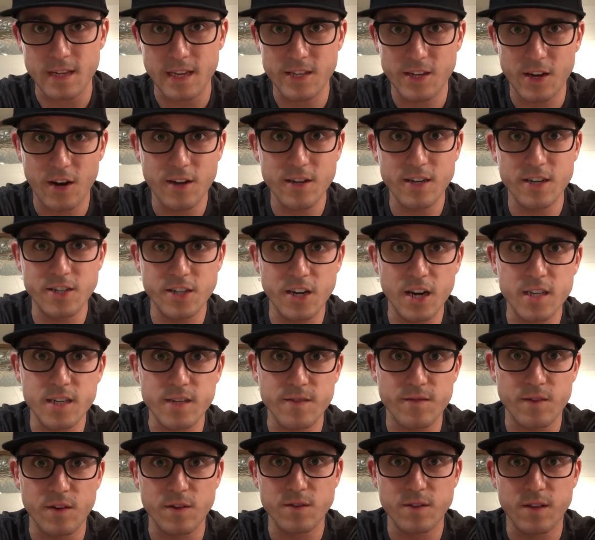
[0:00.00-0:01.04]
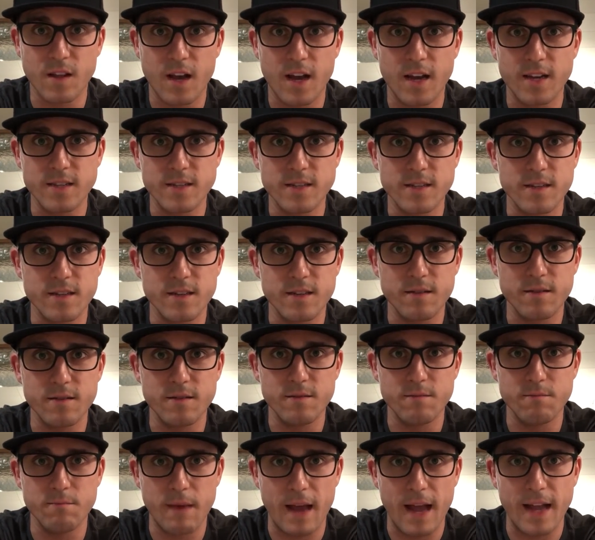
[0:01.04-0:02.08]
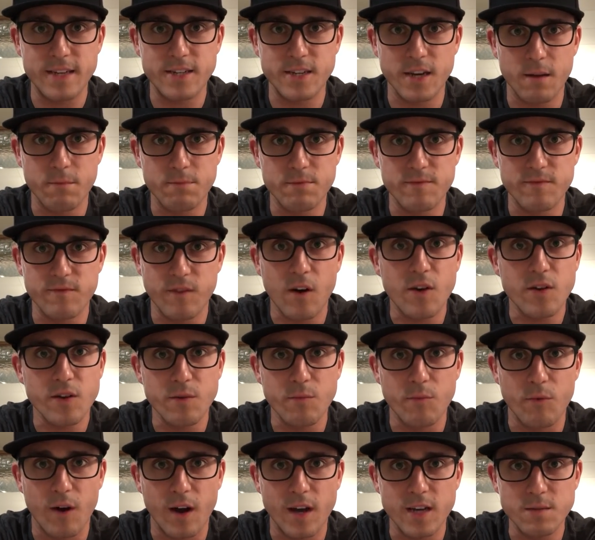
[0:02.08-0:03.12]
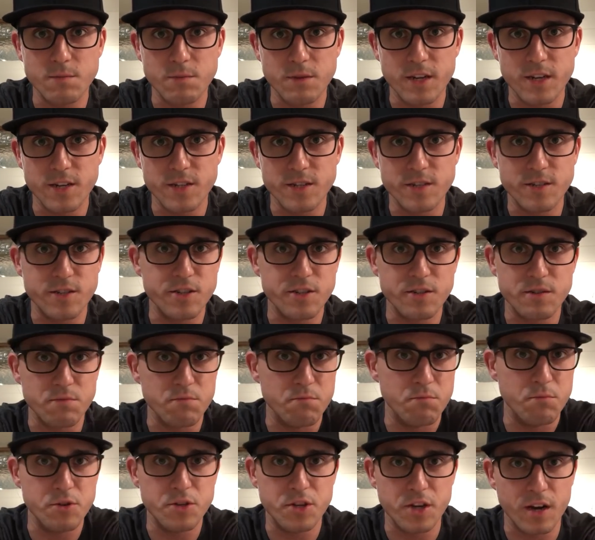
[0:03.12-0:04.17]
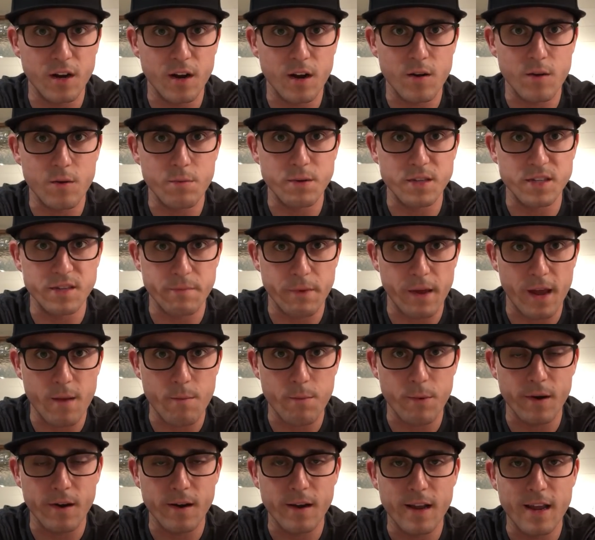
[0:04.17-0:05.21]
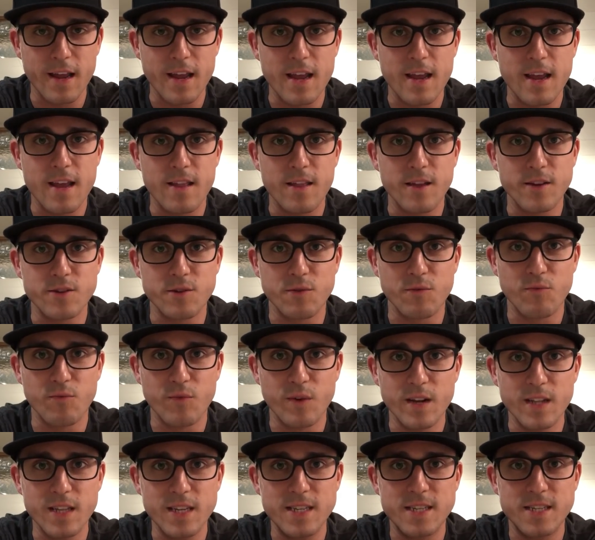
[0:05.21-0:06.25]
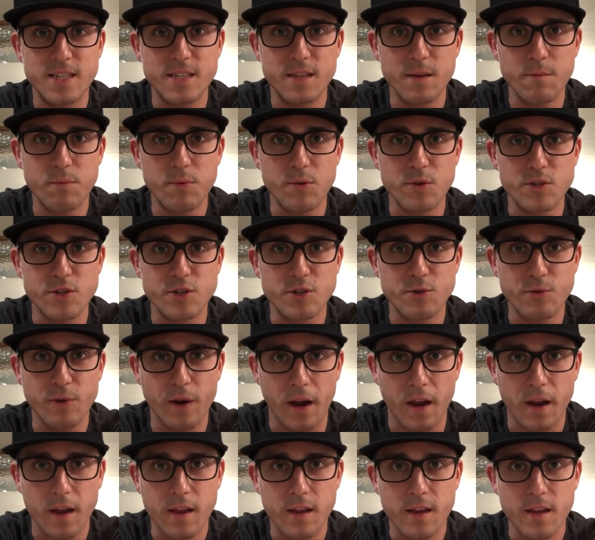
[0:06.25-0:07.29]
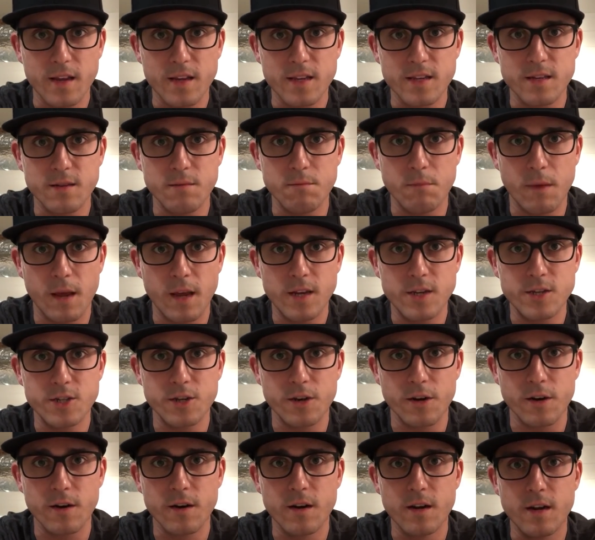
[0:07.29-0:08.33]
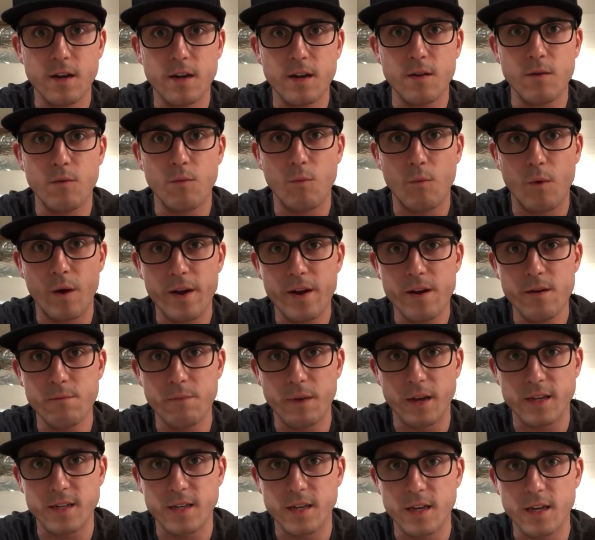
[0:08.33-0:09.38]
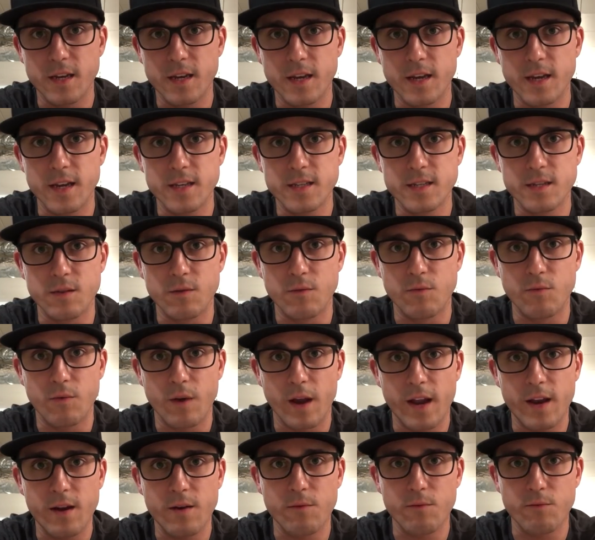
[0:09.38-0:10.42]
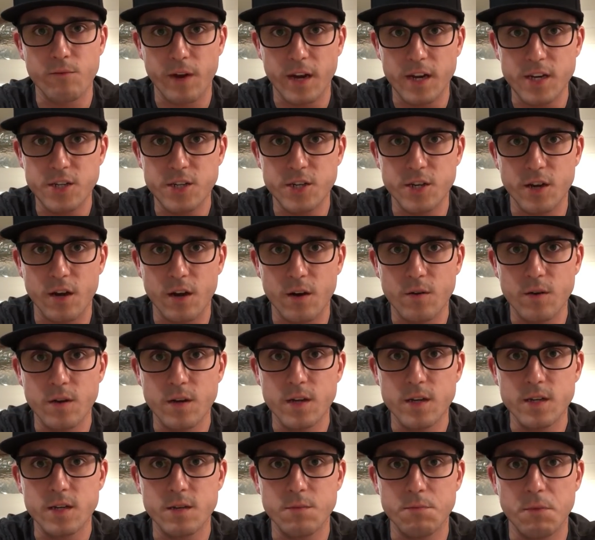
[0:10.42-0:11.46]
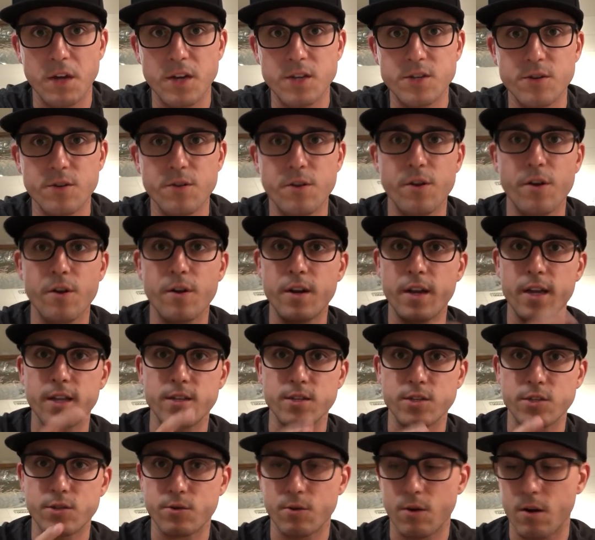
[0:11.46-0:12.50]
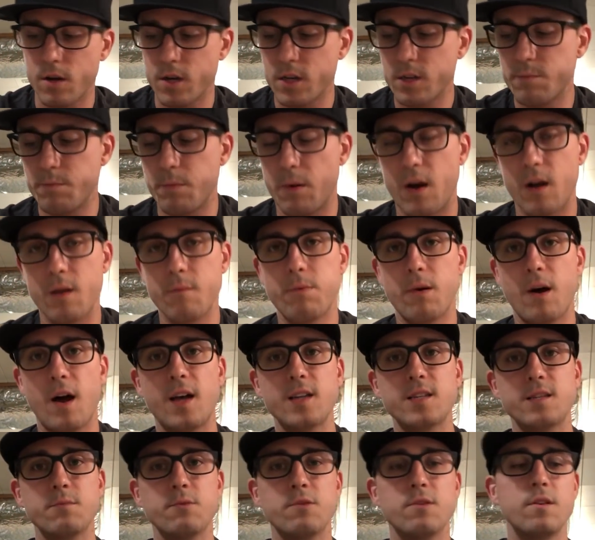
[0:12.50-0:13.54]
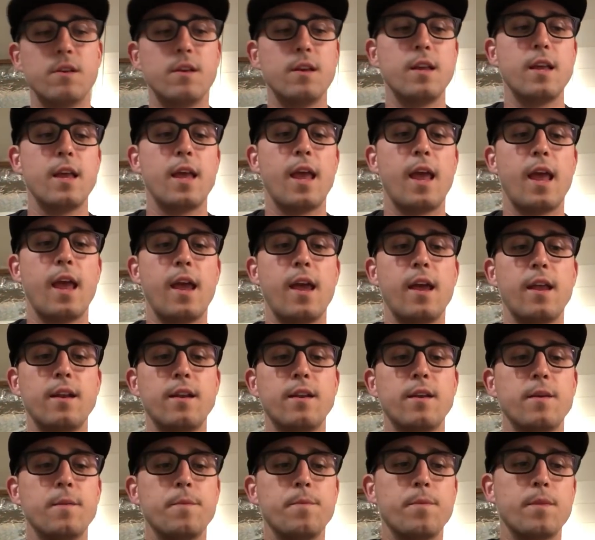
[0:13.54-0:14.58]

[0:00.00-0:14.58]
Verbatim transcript: it's hard to judge if those lines match up volume wise because you're just mushing it onto a piece of paper. There's a really simple trick to make sure what you're mixing is the right ratio to make sure that you're going to get the strongest bond possible. And